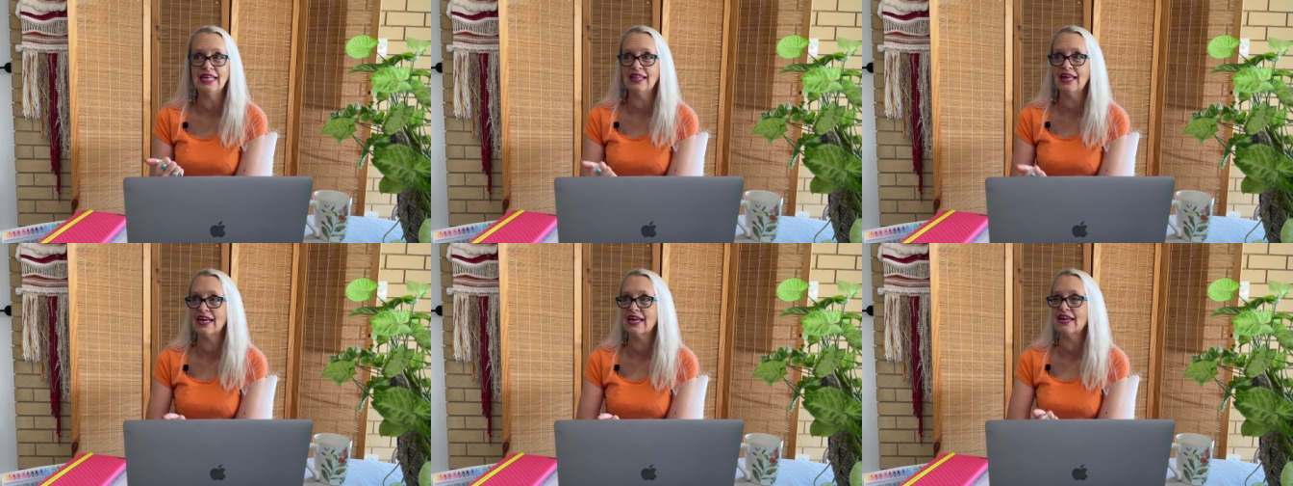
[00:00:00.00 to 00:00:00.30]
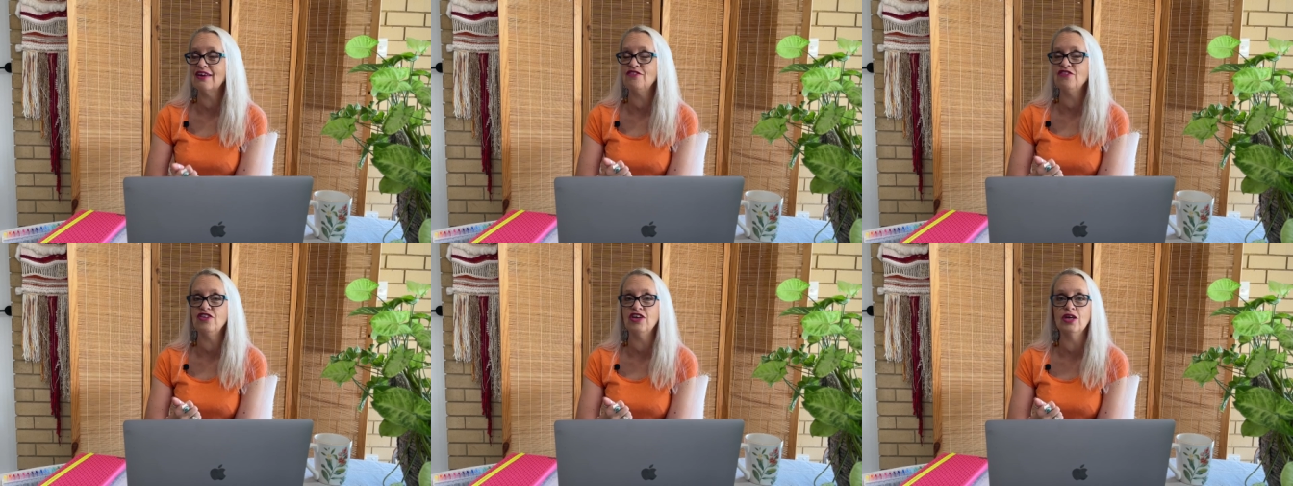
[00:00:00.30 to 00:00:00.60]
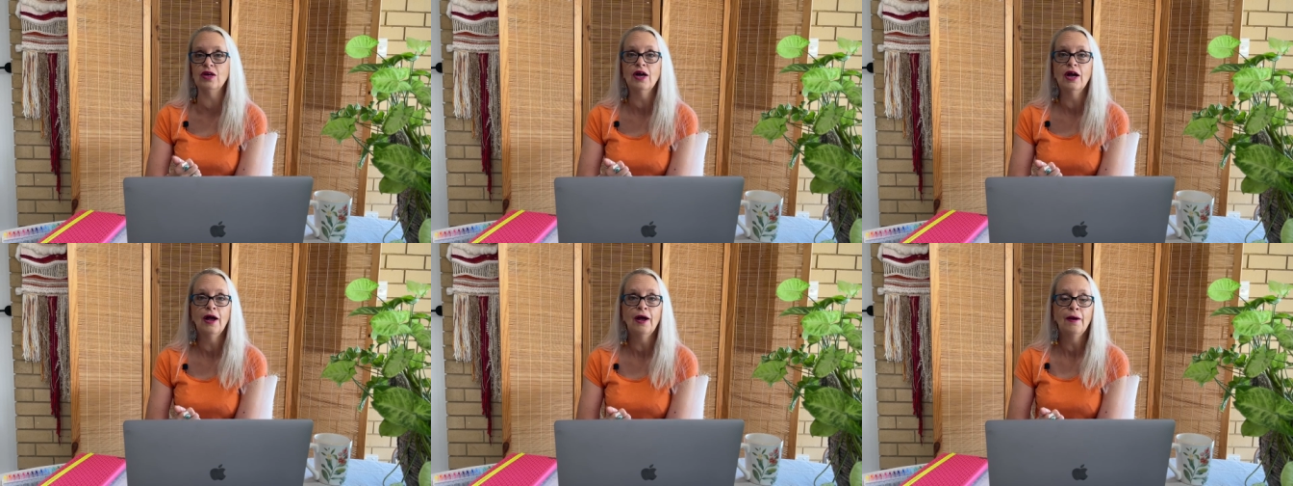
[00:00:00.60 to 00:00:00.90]
That gives
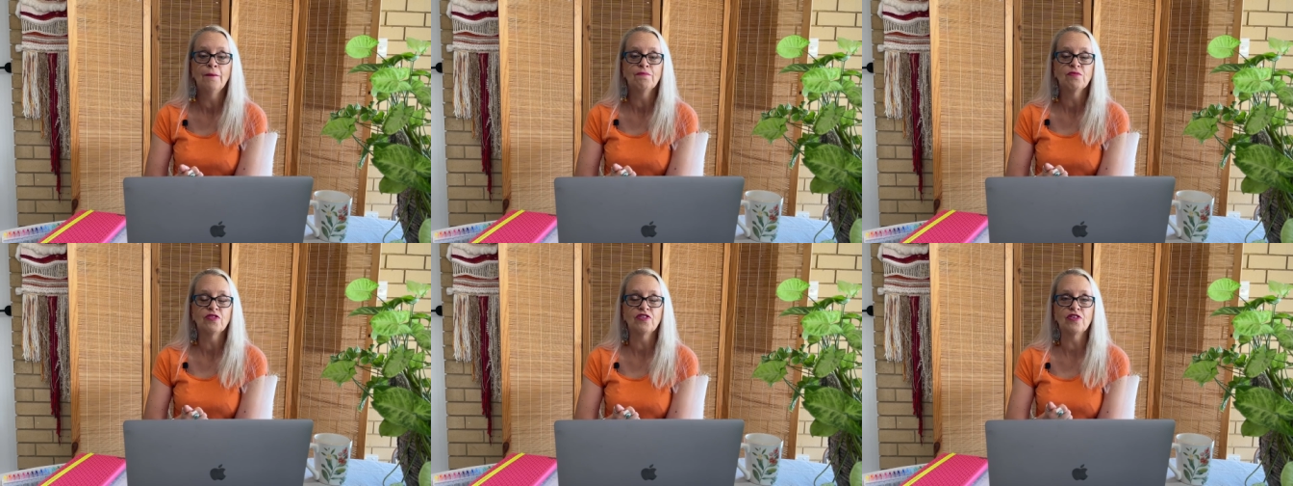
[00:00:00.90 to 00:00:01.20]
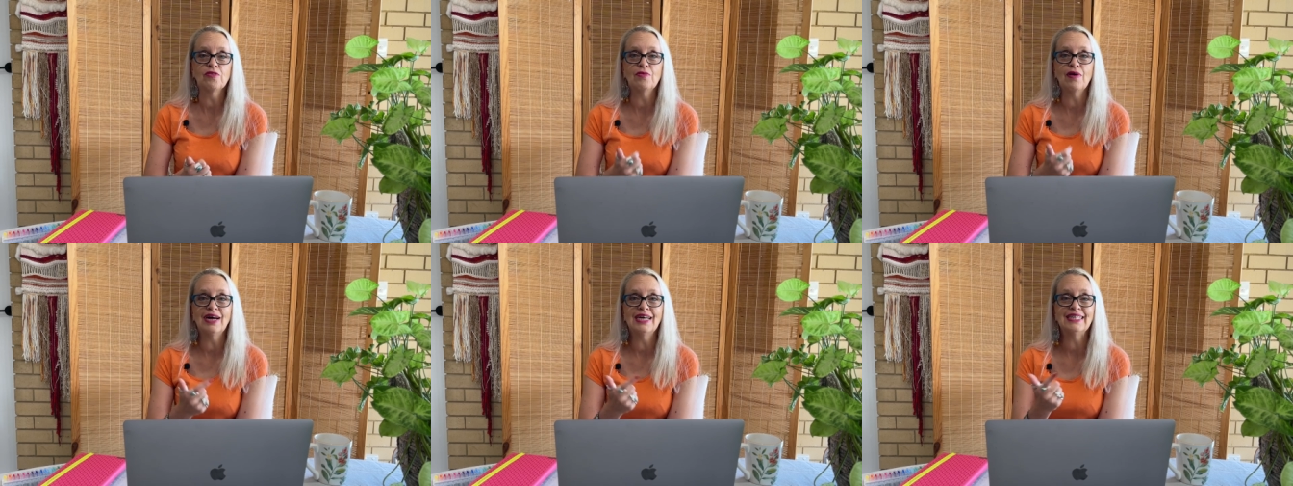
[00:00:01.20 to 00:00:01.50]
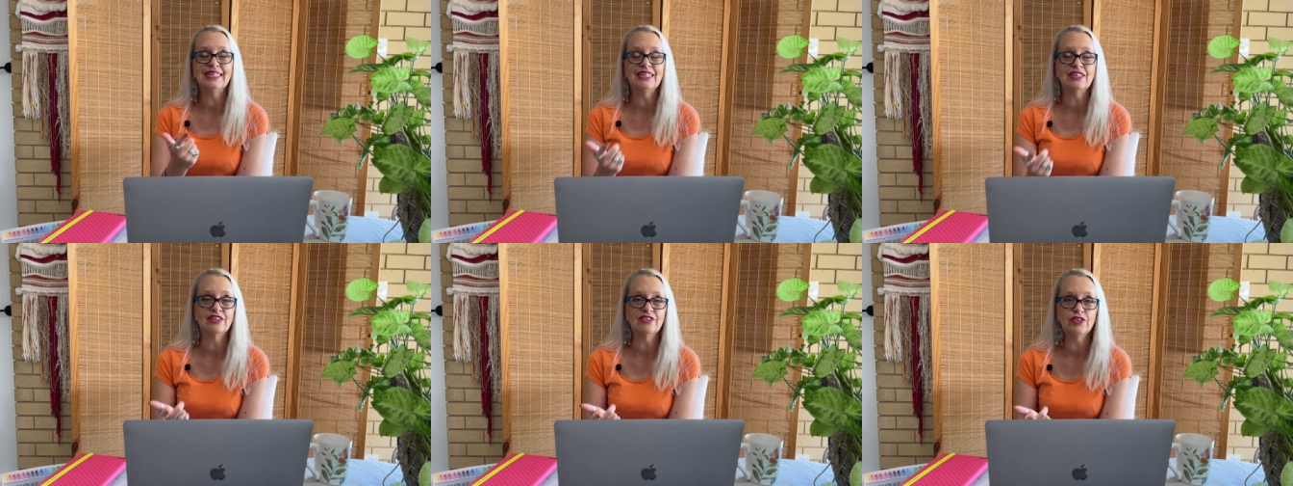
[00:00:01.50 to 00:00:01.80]
you some
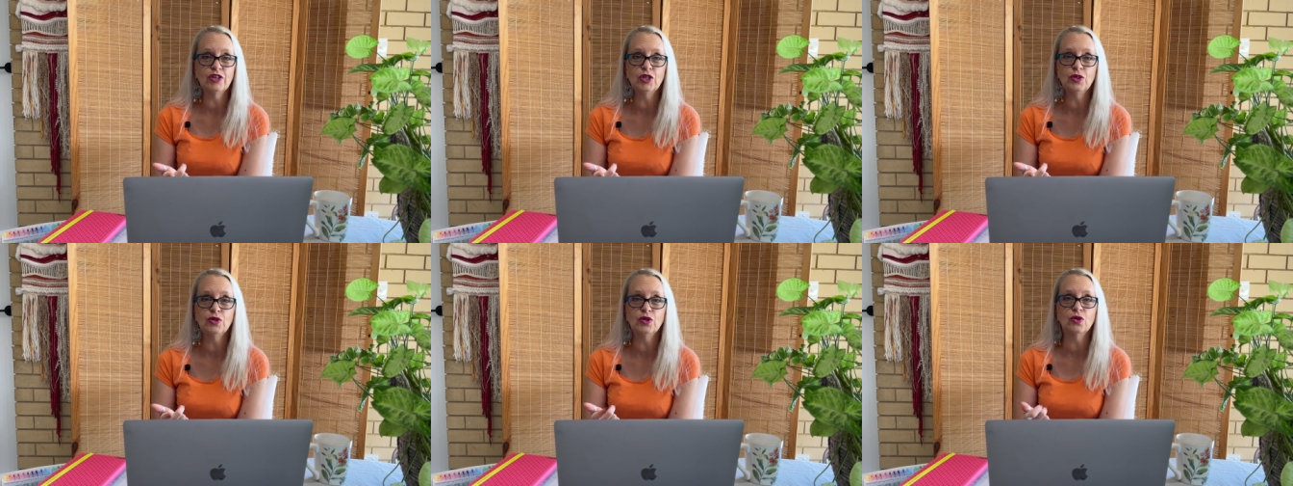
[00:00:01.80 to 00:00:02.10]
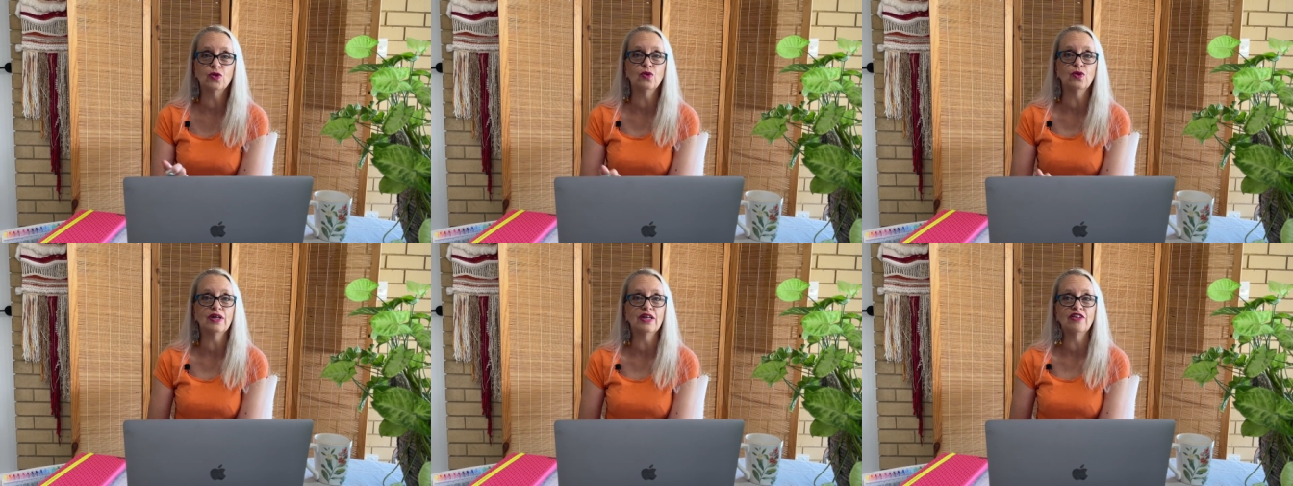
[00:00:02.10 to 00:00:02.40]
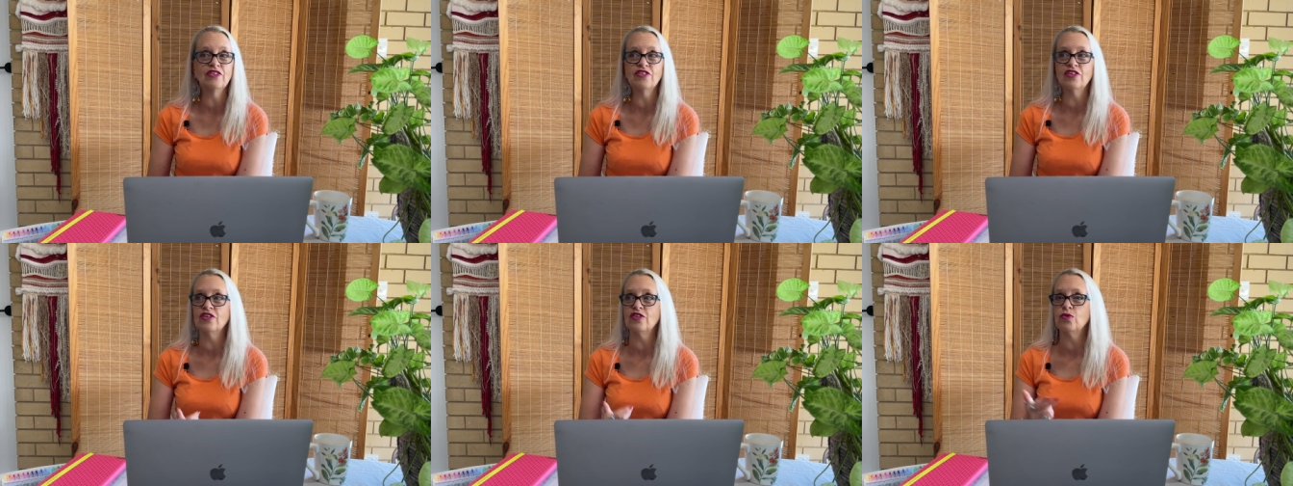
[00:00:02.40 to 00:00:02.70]
idea of who your
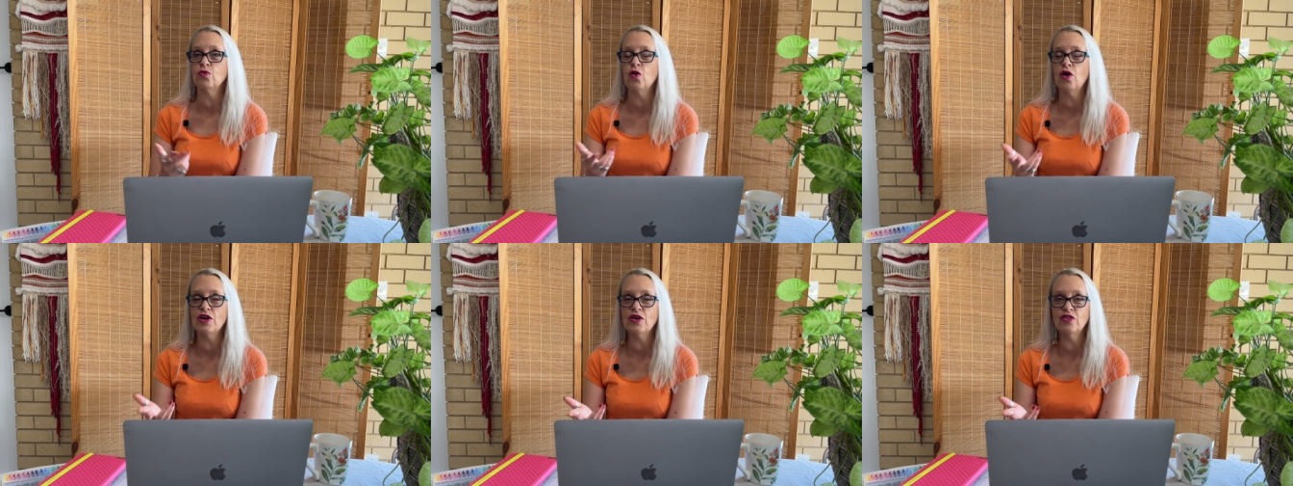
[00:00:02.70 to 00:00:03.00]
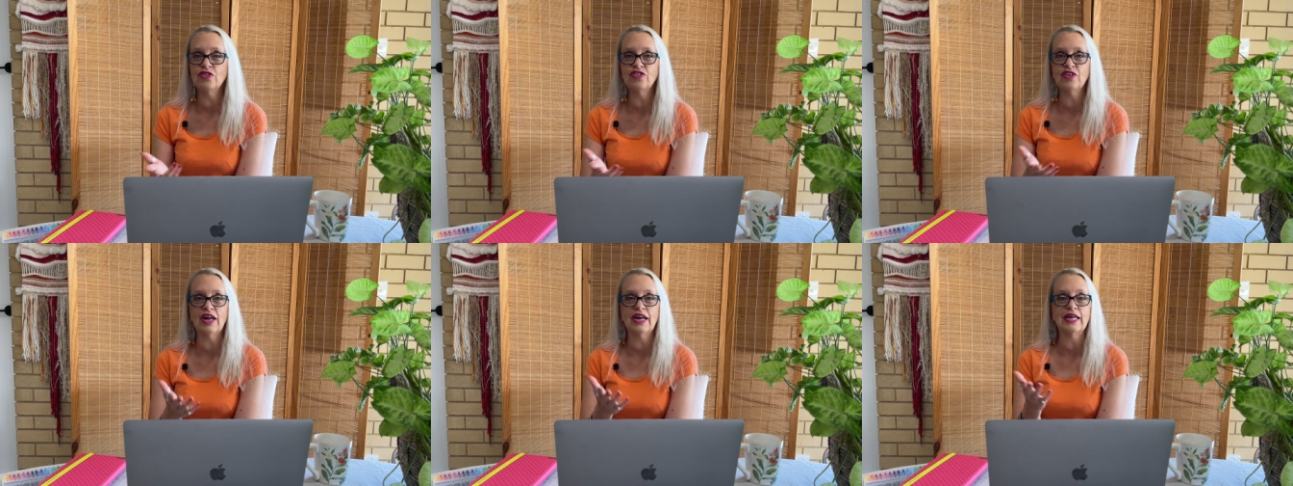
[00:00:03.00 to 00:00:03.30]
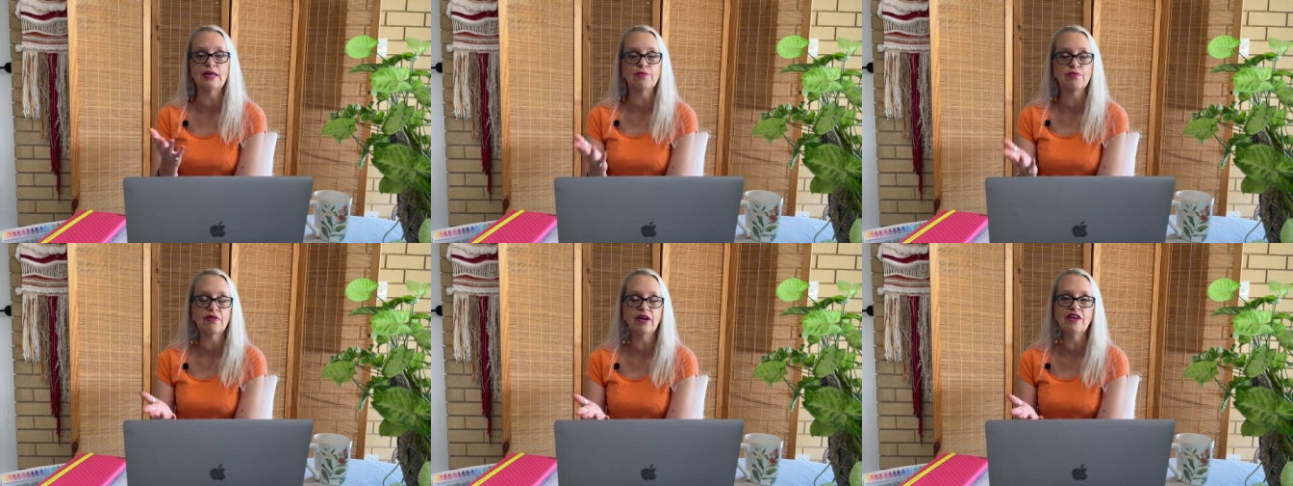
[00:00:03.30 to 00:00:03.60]
audience is, what you're
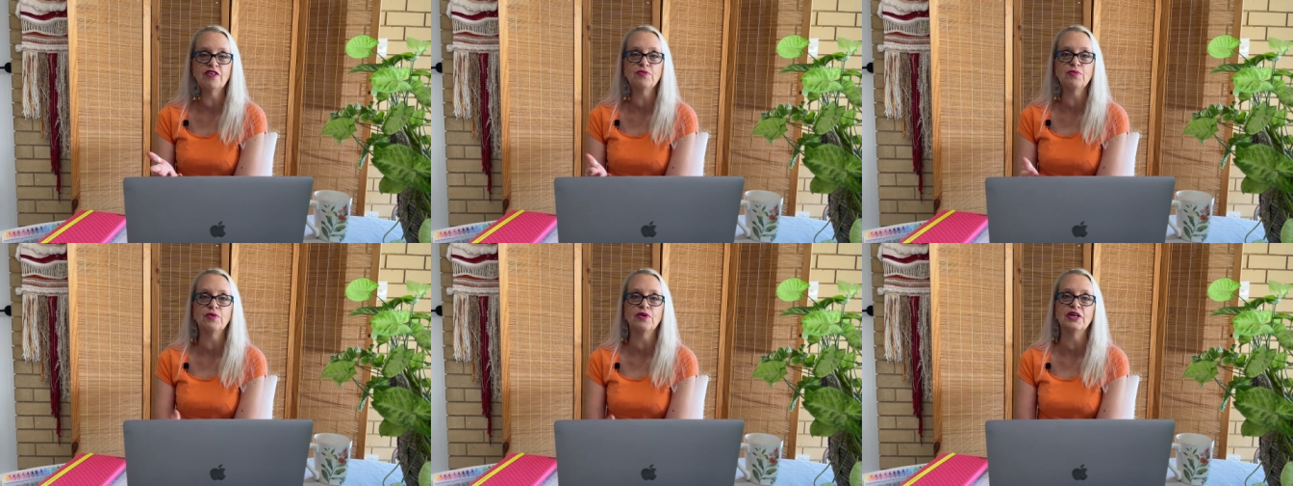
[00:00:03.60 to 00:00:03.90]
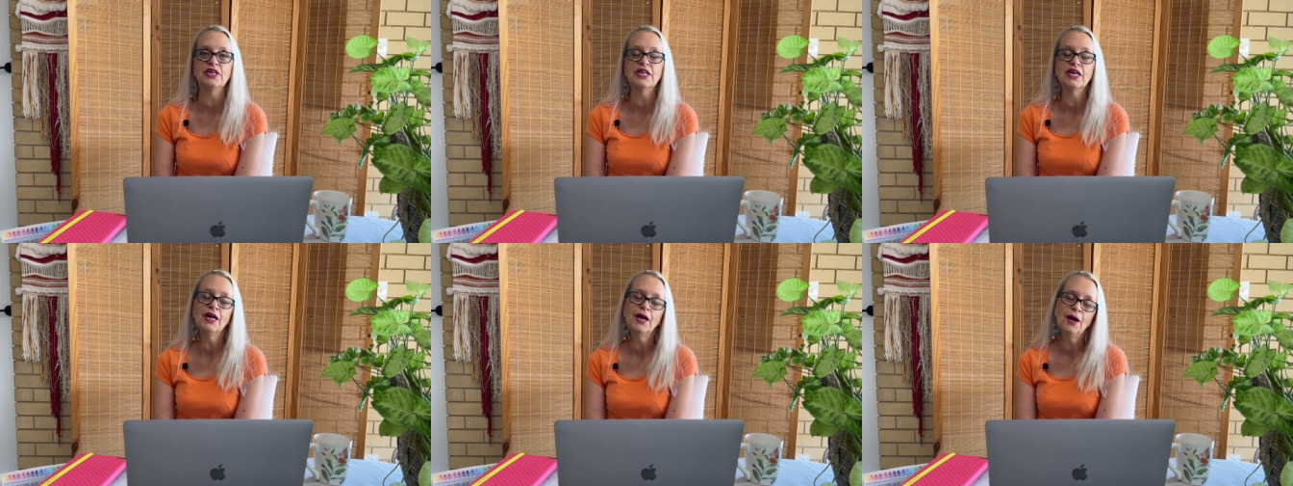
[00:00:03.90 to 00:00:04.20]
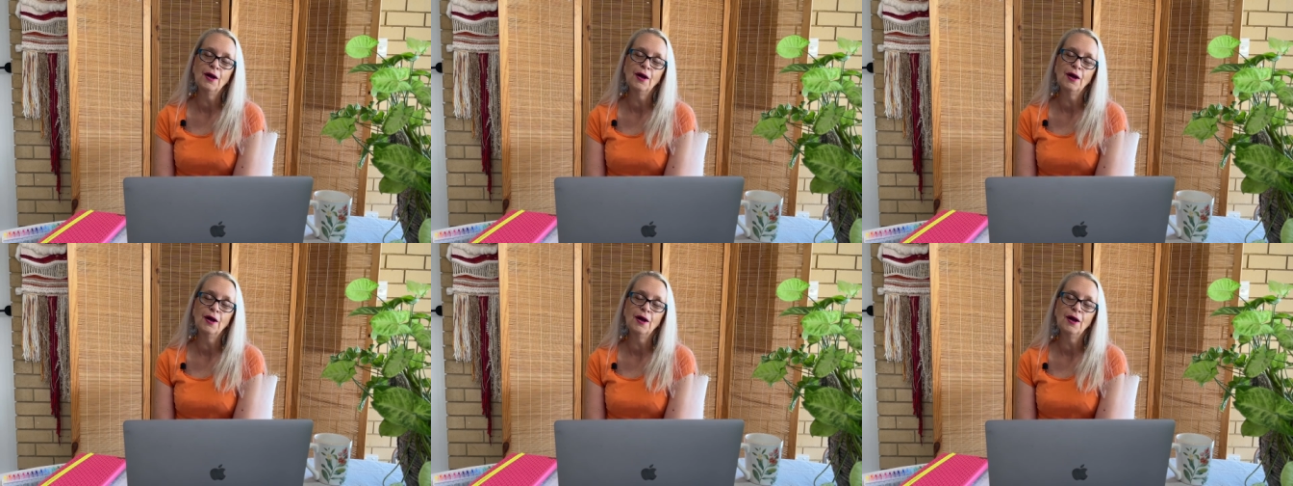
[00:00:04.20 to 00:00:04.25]
selling, price point.